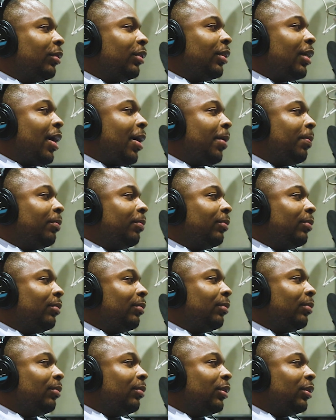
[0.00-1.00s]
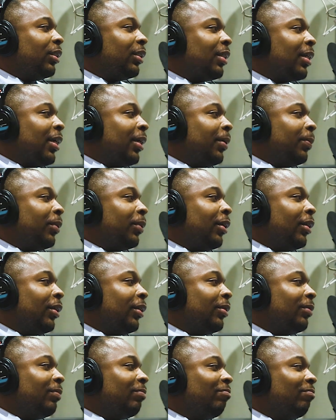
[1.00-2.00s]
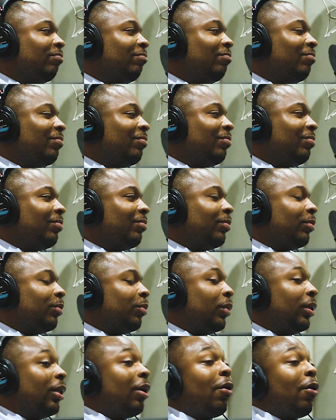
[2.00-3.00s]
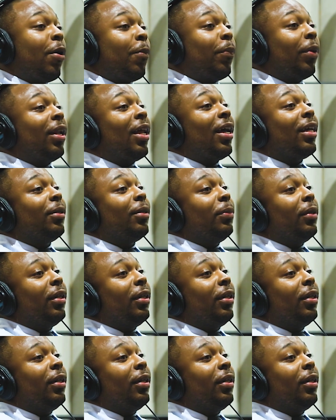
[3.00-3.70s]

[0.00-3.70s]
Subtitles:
Snap. It's the same thing. But no, I'm glad to